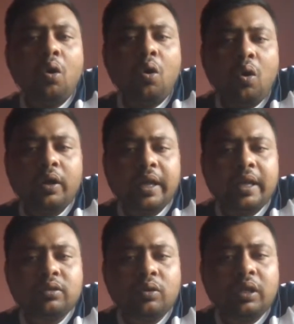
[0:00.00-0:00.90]
Okay,
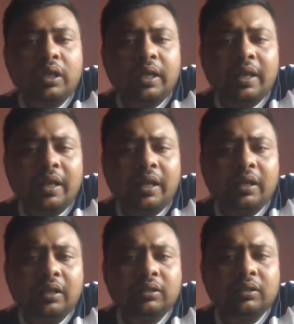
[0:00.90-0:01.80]
so here he
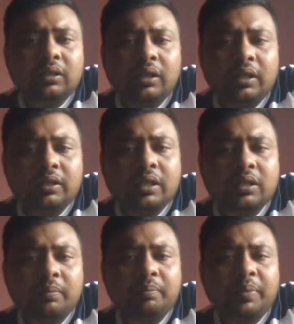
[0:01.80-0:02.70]
just
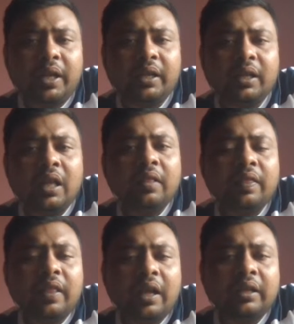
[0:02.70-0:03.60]
bring
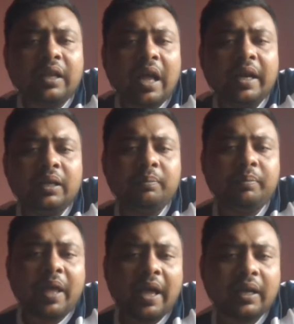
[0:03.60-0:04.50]
the knight
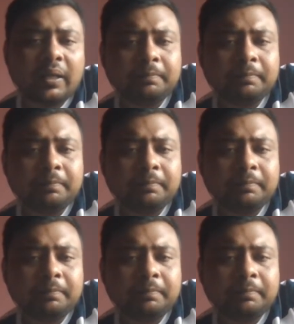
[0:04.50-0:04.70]
back.